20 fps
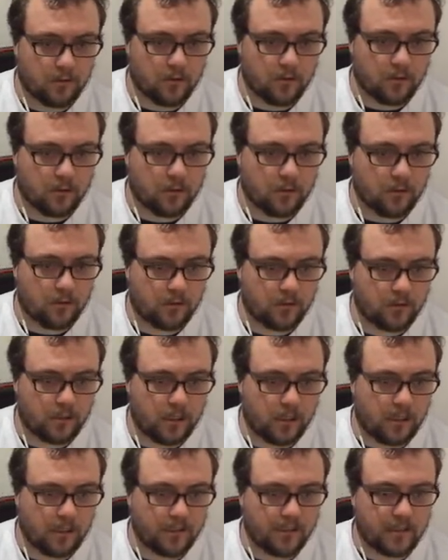Go
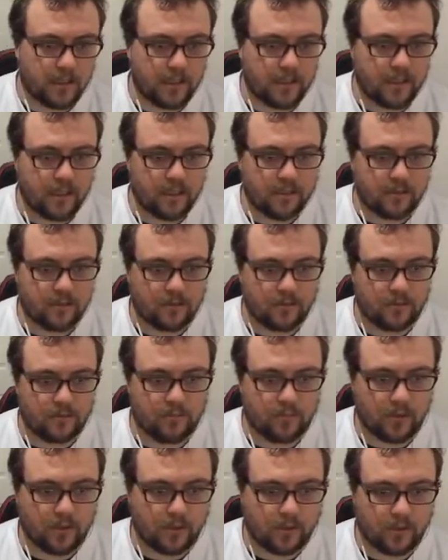Gonzalez, get that
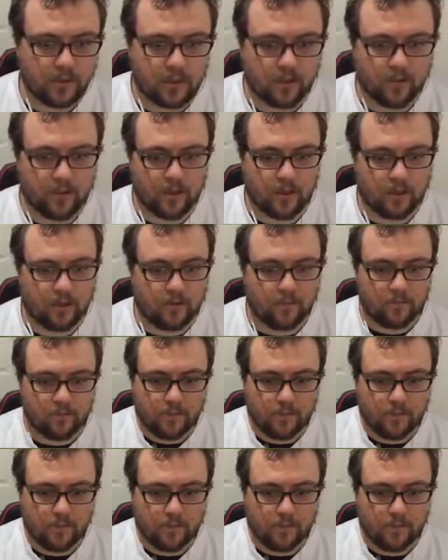block. There we go.